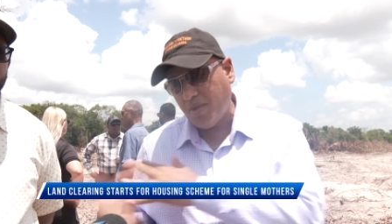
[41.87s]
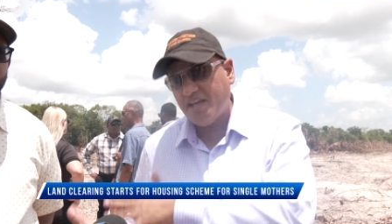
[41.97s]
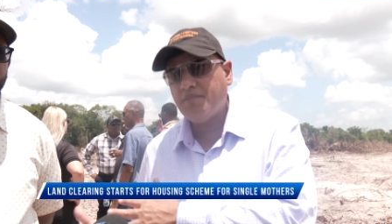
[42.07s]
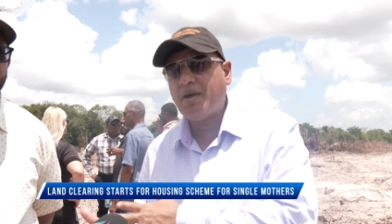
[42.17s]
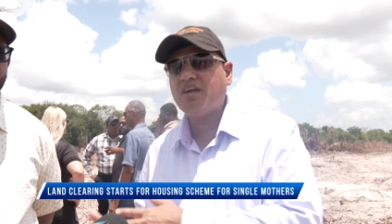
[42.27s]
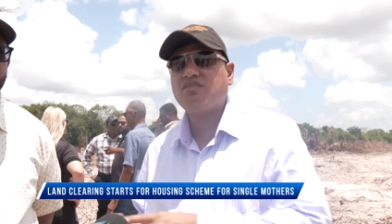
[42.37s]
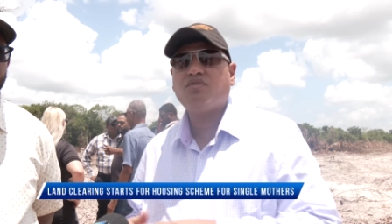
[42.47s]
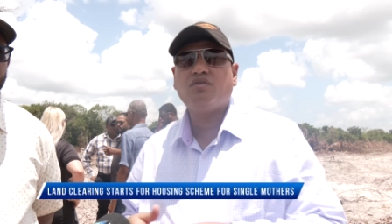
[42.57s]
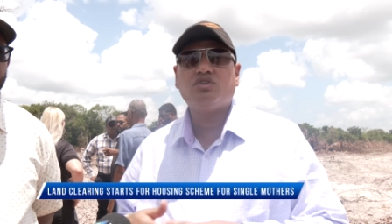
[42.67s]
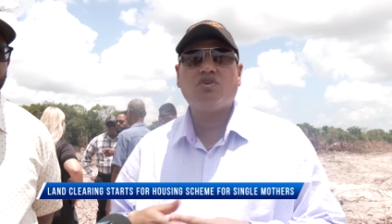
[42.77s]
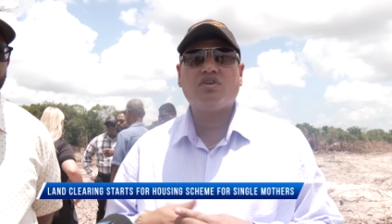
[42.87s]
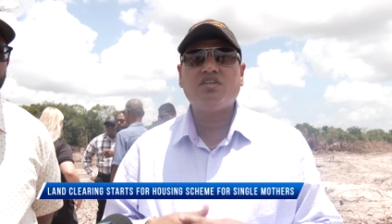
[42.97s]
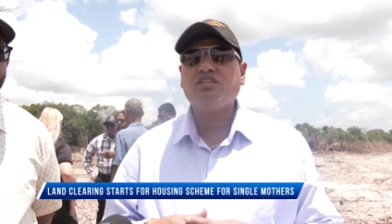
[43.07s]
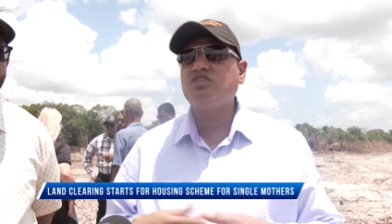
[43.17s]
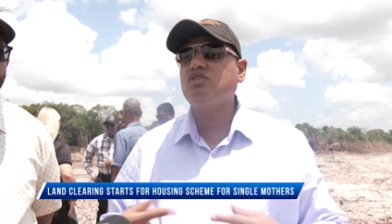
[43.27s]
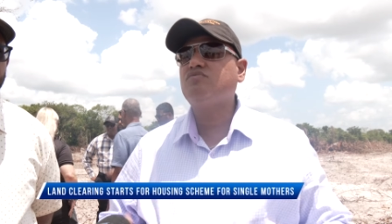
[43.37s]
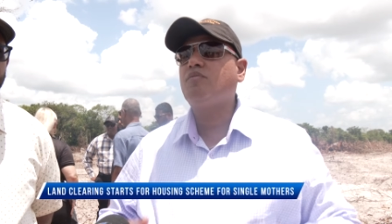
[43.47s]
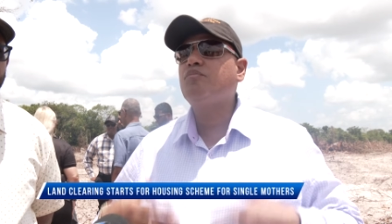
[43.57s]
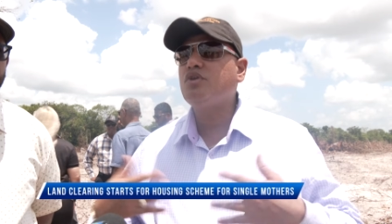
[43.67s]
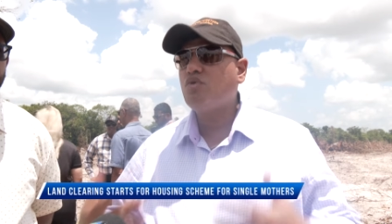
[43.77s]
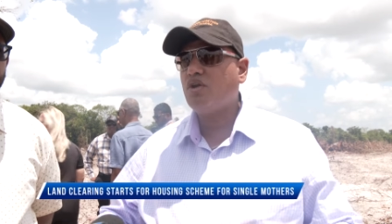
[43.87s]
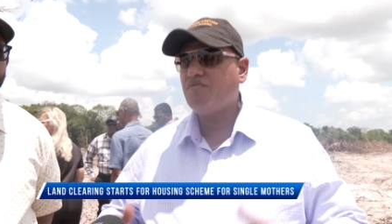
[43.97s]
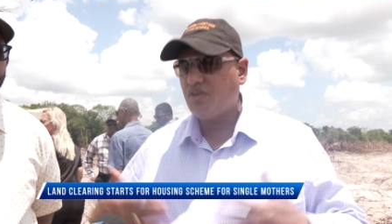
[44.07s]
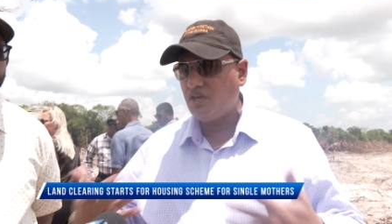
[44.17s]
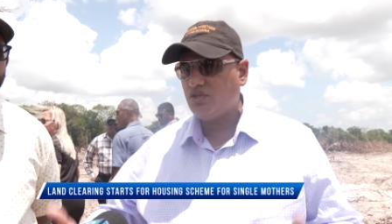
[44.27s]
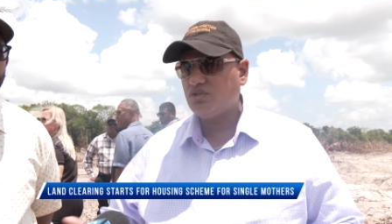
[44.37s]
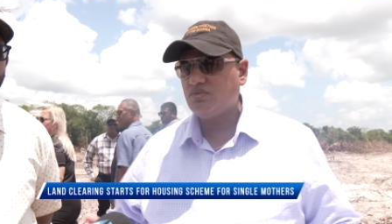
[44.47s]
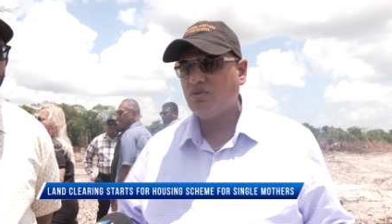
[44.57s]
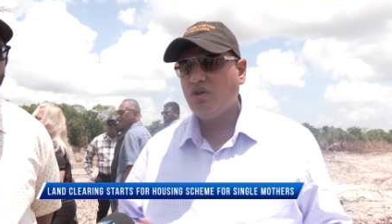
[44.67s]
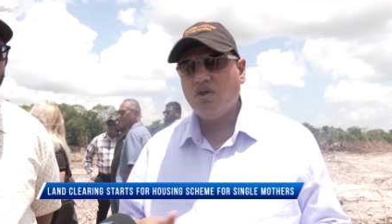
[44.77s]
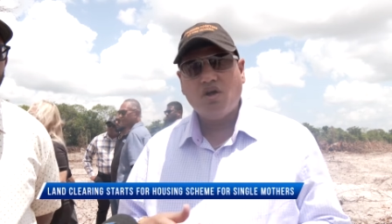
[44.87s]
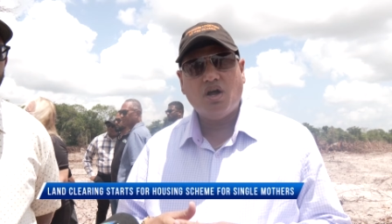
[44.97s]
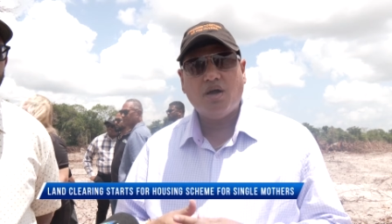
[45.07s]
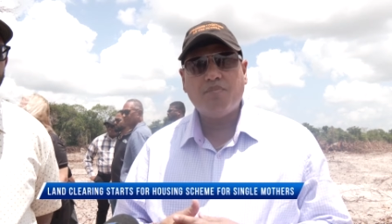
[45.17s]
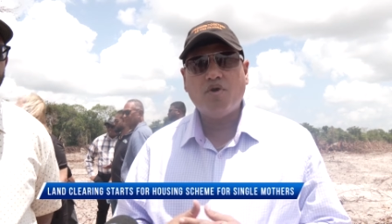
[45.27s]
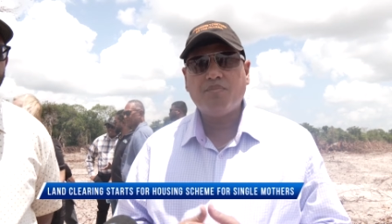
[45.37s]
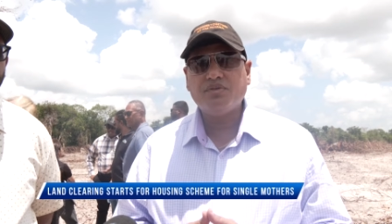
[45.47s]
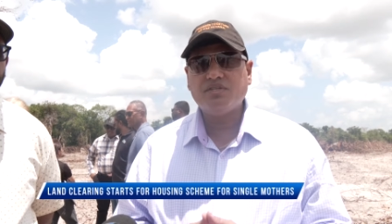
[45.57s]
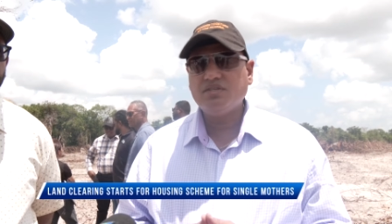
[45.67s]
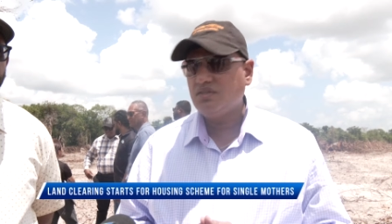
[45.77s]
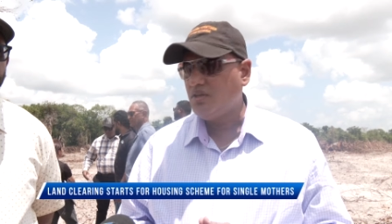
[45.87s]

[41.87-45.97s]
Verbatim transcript: by the banks very shortly and this is for pre-qualification uh, purposes.